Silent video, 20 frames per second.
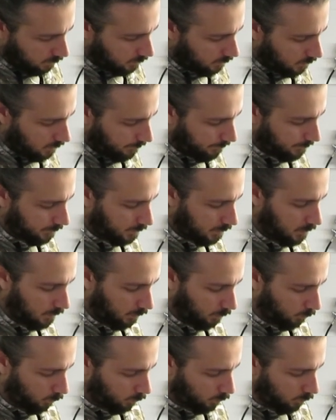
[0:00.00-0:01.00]
stuff will
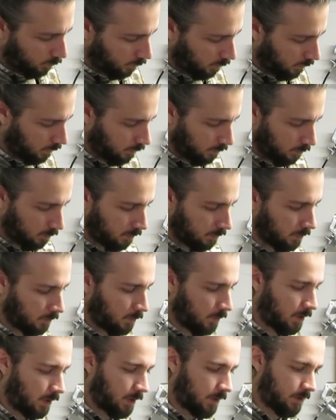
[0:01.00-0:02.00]
stick really, really
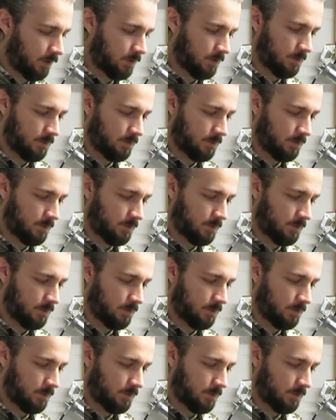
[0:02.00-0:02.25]
well.